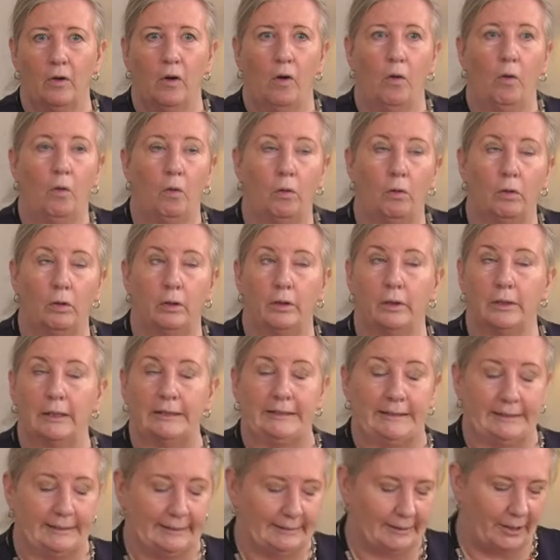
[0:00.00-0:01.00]
or a
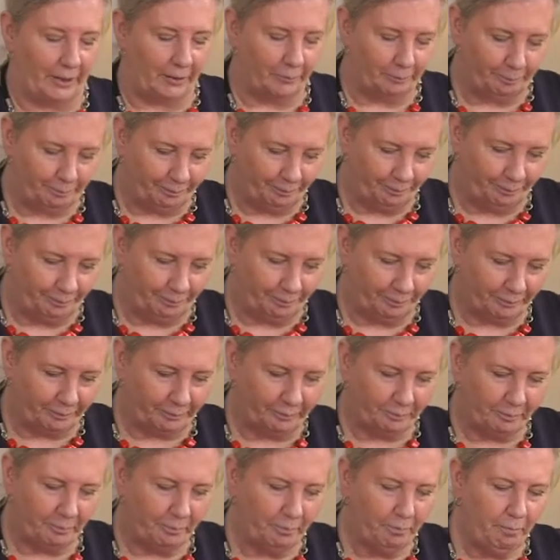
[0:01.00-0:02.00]
disco.
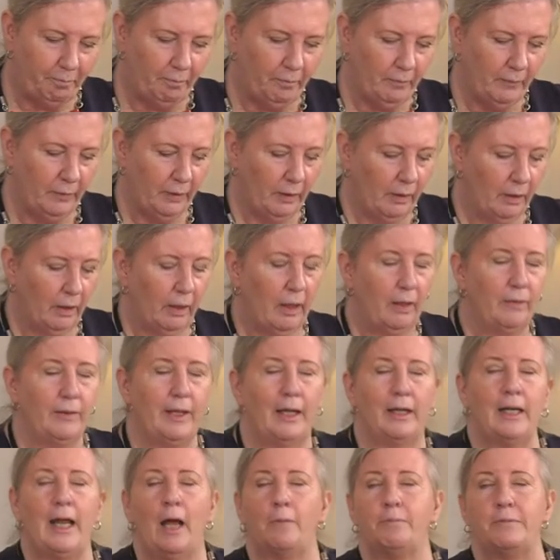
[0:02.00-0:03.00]

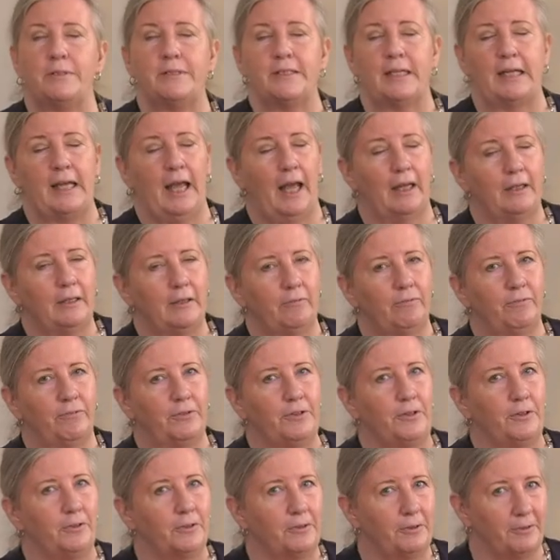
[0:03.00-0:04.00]
That happens again in for
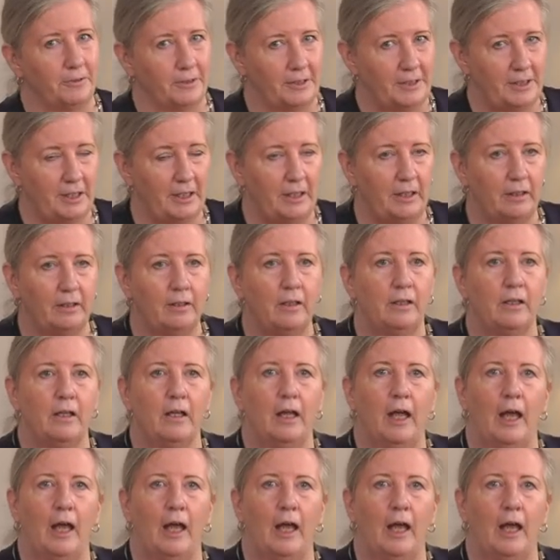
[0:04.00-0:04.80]
year 13